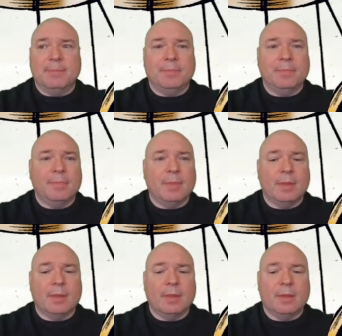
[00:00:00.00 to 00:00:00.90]

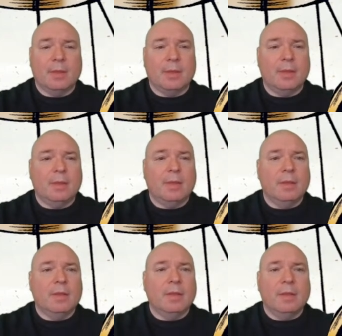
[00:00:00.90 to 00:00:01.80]

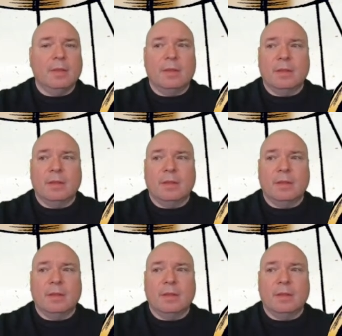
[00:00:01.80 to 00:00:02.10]
(no one is talking)